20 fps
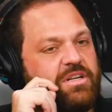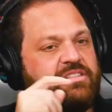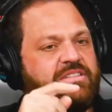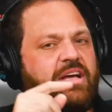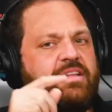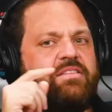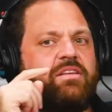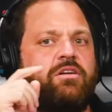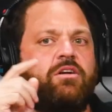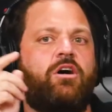is
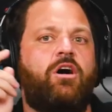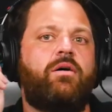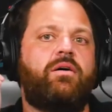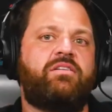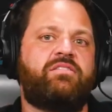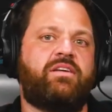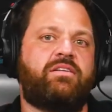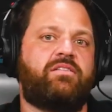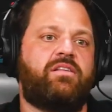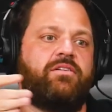that the con-
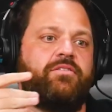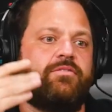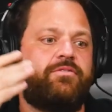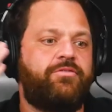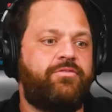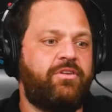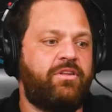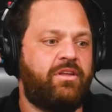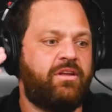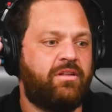is like the
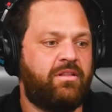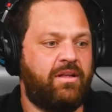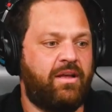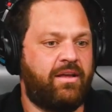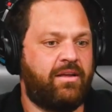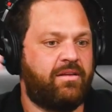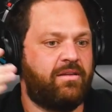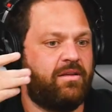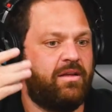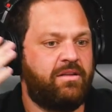feeling
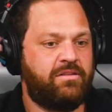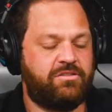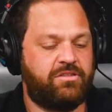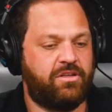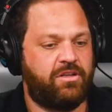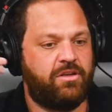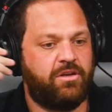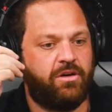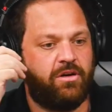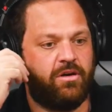like
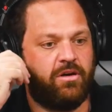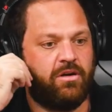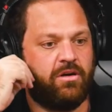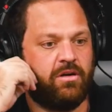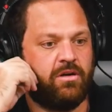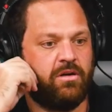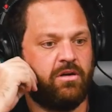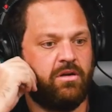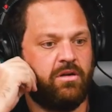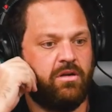
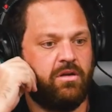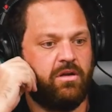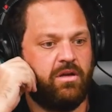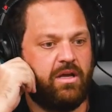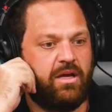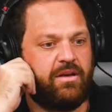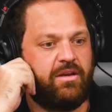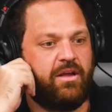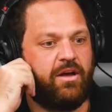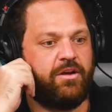insecure
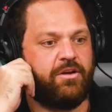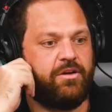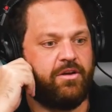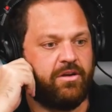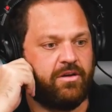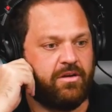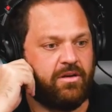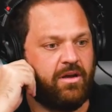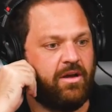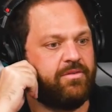and not
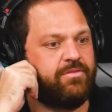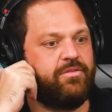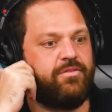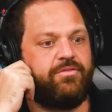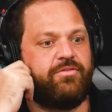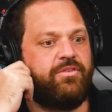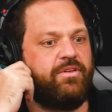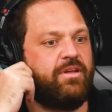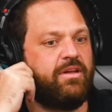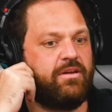good enough
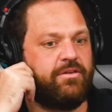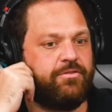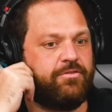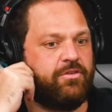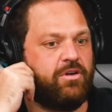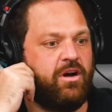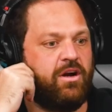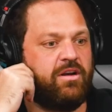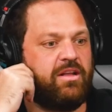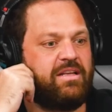and feeling like
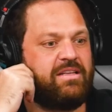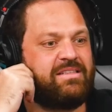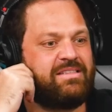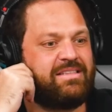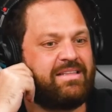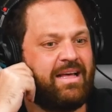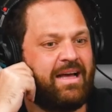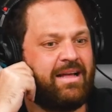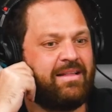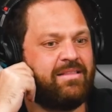fraud?
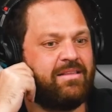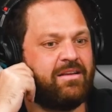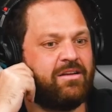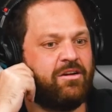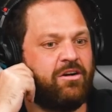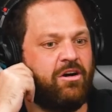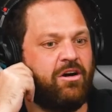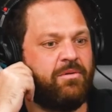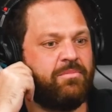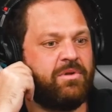Is that the
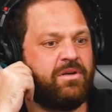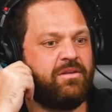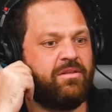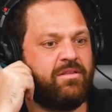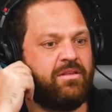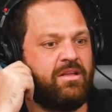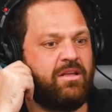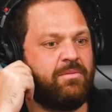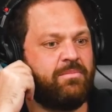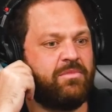common
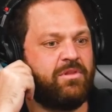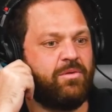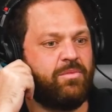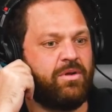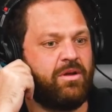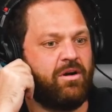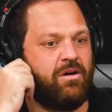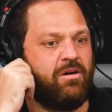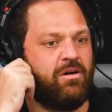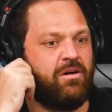theme that
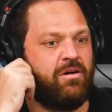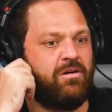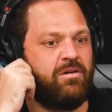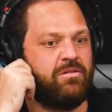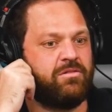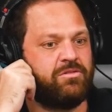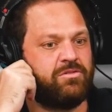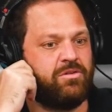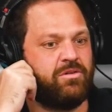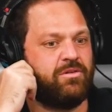we
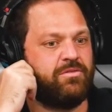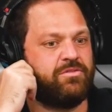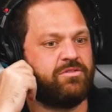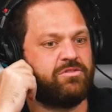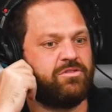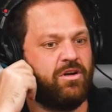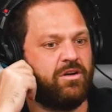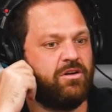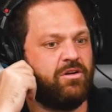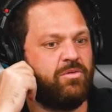all sort of
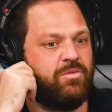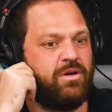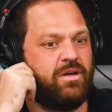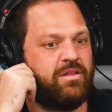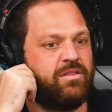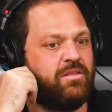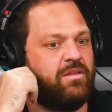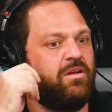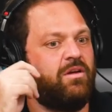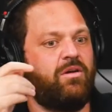struggle
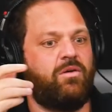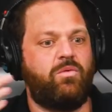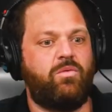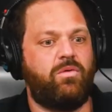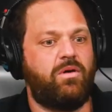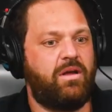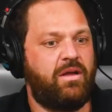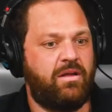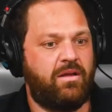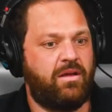with,
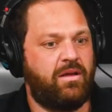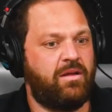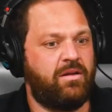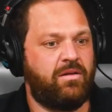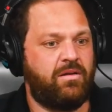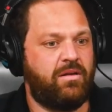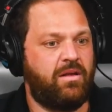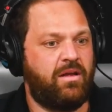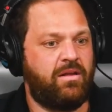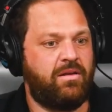
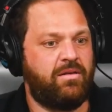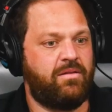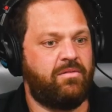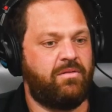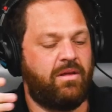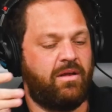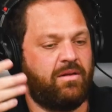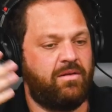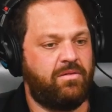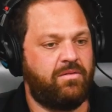and
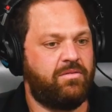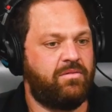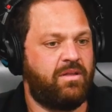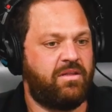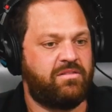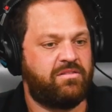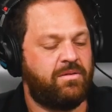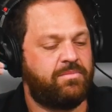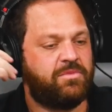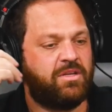and and
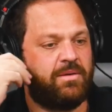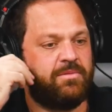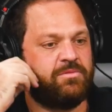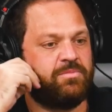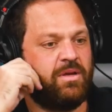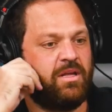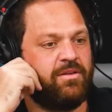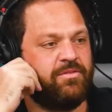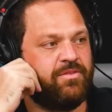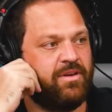that sometimes
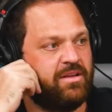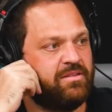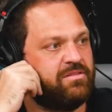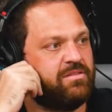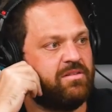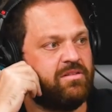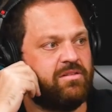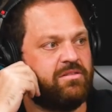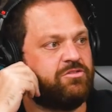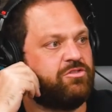
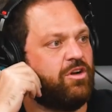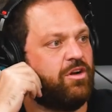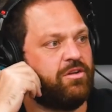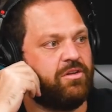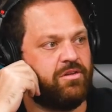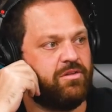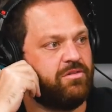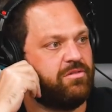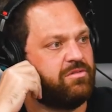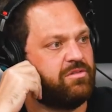manifests in drug
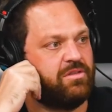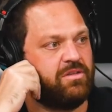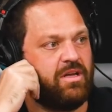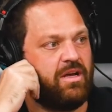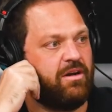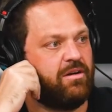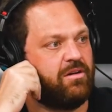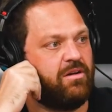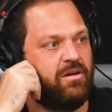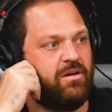use and
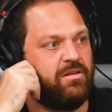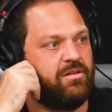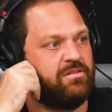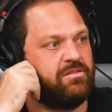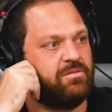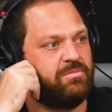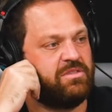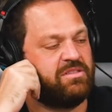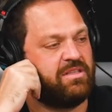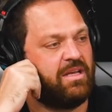
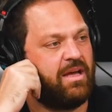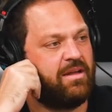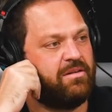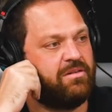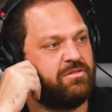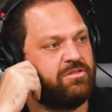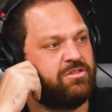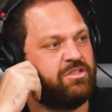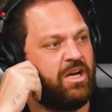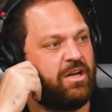alcoholism? Is
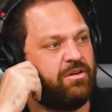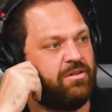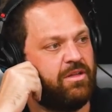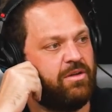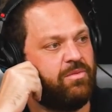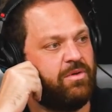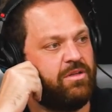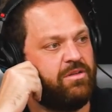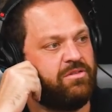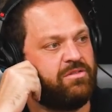that generally
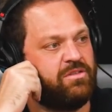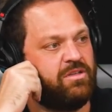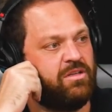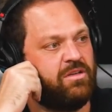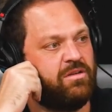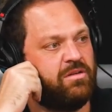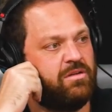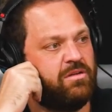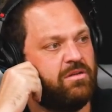what you see?